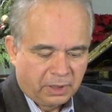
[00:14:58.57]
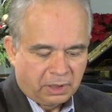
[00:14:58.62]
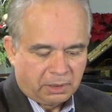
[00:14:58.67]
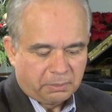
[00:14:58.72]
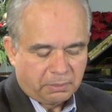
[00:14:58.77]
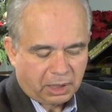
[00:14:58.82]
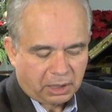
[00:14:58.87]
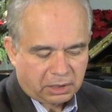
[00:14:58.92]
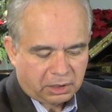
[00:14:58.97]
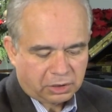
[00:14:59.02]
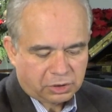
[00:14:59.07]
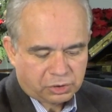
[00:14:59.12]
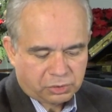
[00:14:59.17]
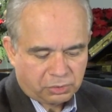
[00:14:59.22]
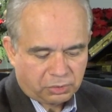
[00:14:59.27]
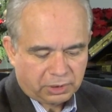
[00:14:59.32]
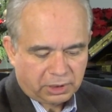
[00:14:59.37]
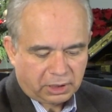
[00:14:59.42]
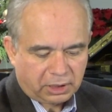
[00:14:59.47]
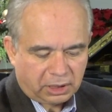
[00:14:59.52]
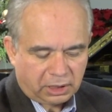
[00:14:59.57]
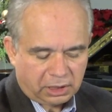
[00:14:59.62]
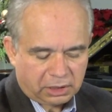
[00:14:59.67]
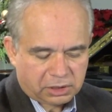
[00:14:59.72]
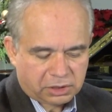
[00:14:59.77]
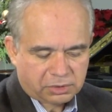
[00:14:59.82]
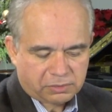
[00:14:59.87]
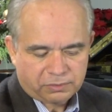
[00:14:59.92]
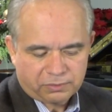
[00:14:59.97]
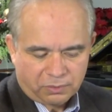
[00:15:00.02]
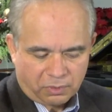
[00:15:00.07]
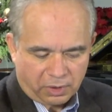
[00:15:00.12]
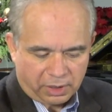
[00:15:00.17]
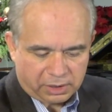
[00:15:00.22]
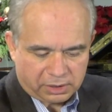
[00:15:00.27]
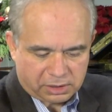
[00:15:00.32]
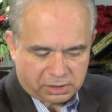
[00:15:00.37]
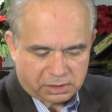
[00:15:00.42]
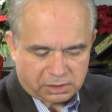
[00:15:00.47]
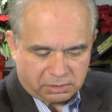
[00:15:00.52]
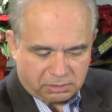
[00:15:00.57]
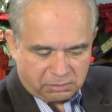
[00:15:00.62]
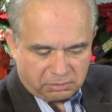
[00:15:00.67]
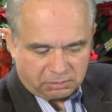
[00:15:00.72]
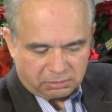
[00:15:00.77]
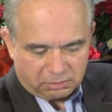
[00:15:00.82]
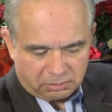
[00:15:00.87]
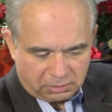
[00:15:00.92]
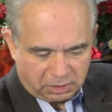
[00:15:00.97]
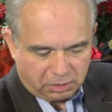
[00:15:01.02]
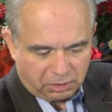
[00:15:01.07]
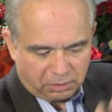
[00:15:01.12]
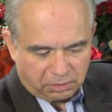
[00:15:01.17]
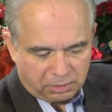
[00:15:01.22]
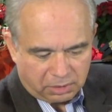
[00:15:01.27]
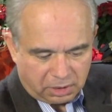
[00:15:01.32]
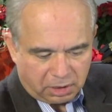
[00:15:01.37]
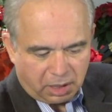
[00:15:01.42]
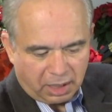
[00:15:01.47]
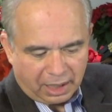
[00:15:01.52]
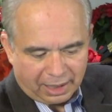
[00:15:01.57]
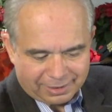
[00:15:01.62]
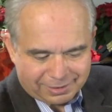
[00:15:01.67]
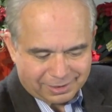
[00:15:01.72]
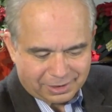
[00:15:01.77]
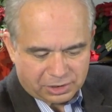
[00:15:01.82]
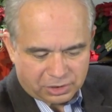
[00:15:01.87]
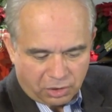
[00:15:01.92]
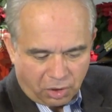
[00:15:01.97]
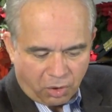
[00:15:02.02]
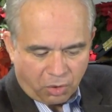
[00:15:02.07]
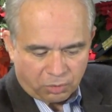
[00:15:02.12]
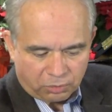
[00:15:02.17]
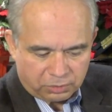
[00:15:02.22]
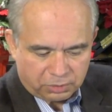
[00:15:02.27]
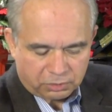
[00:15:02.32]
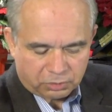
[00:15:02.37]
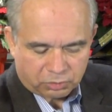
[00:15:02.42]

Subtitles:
Making sure that each voice, you know, has its own